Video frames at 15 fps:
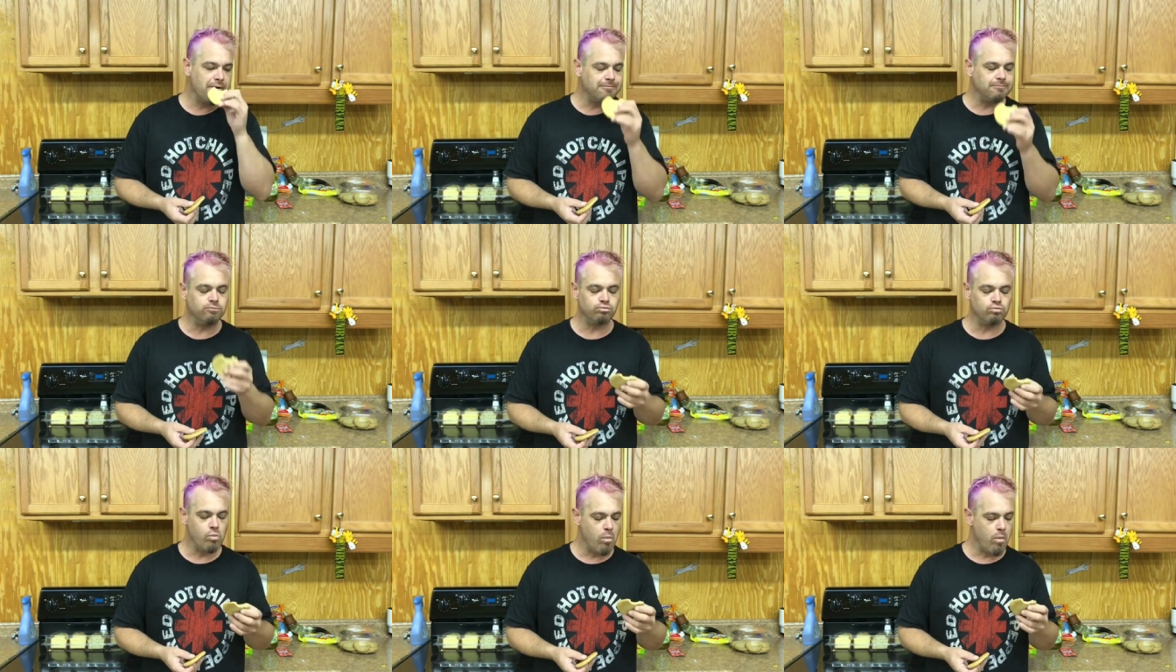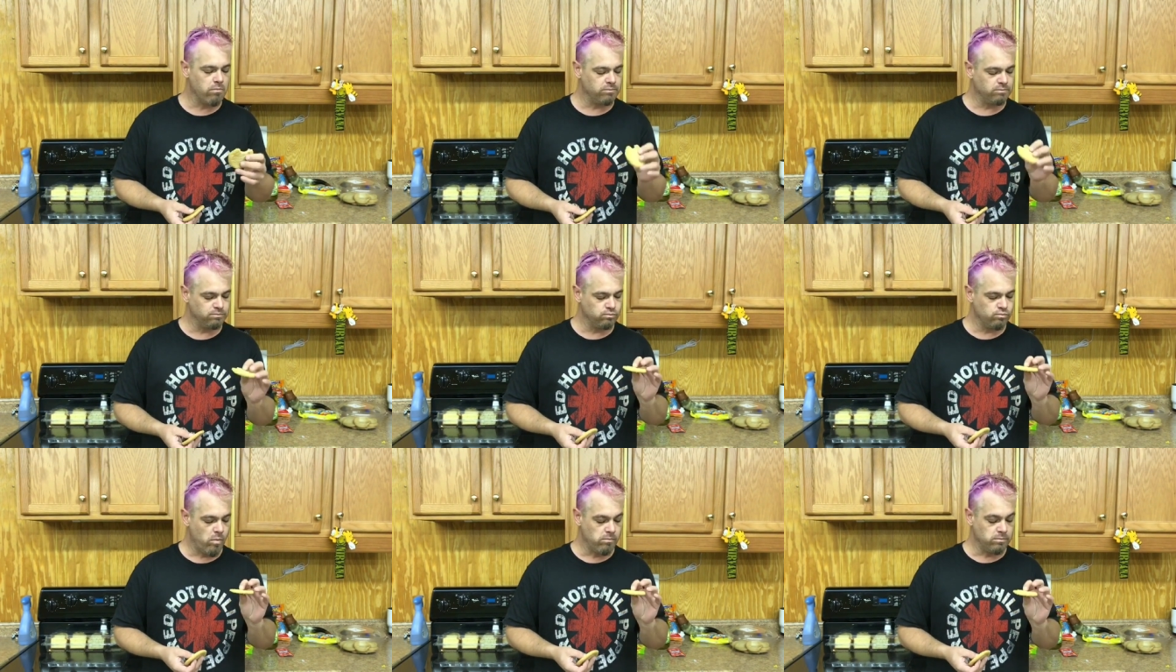Mmm.
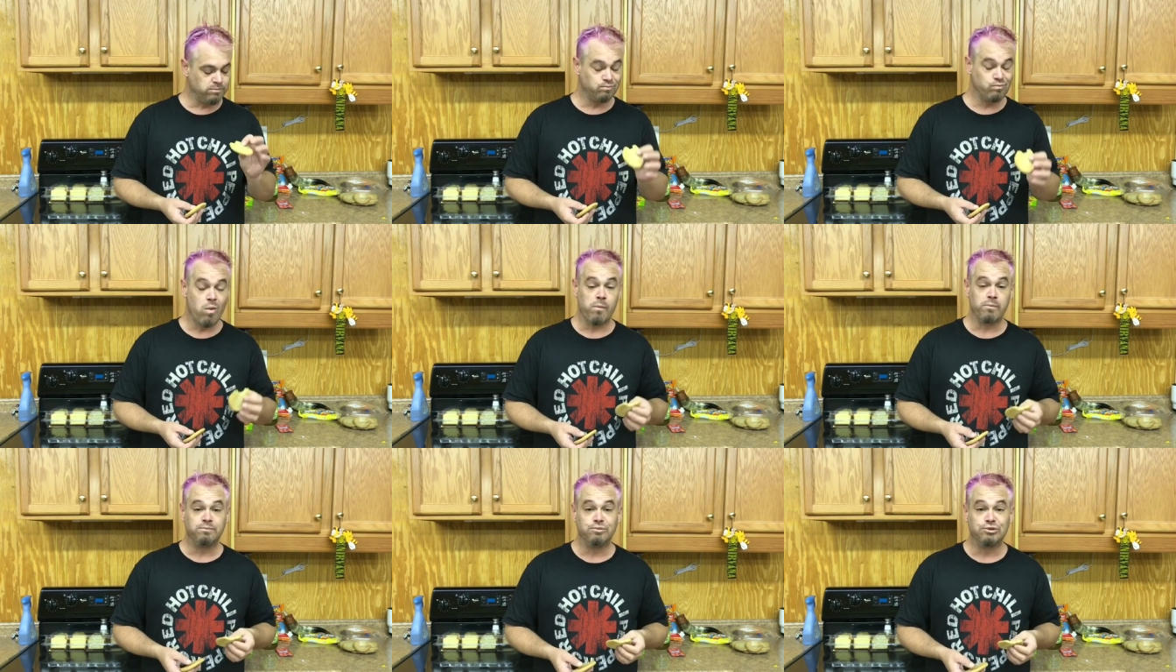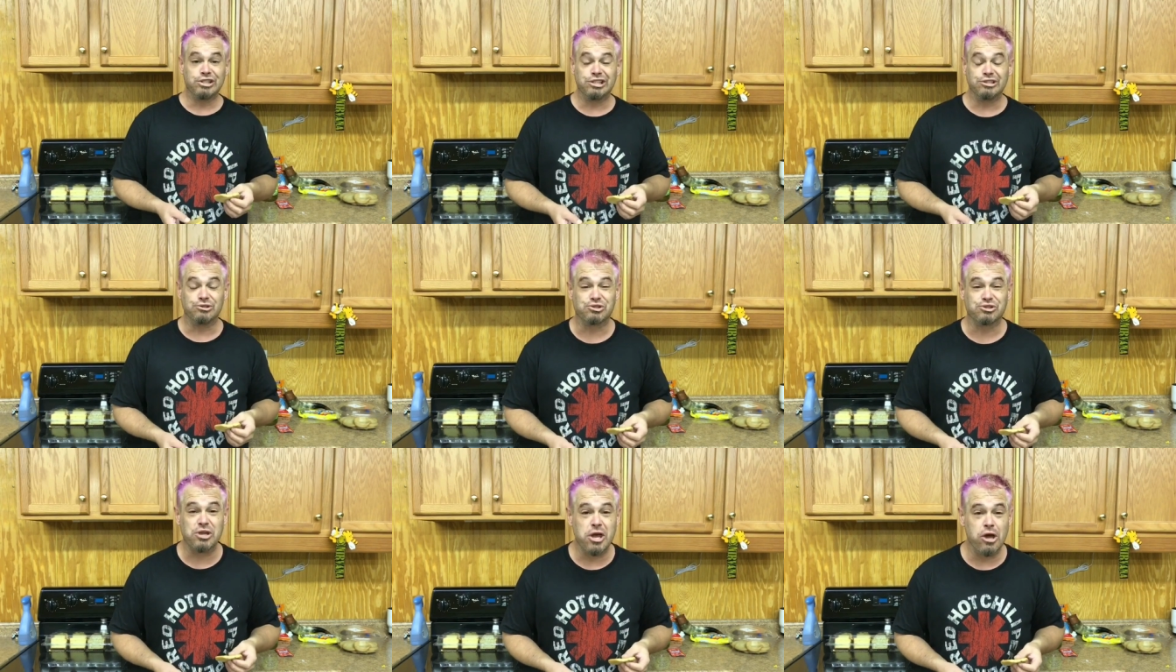You're getting a
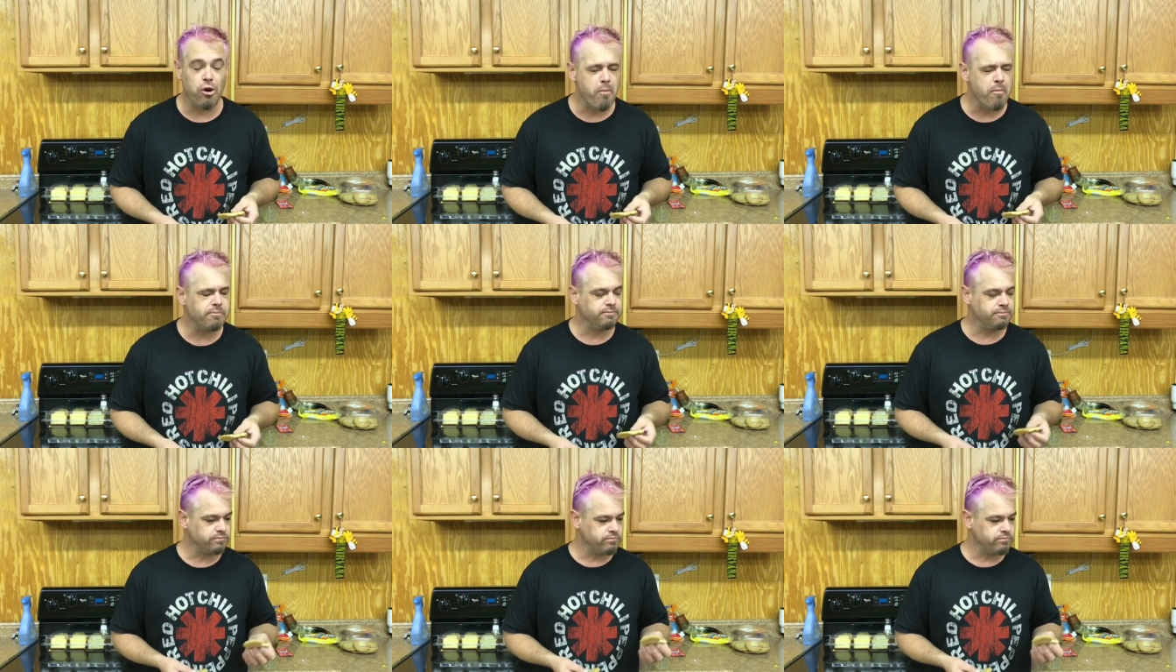little stale.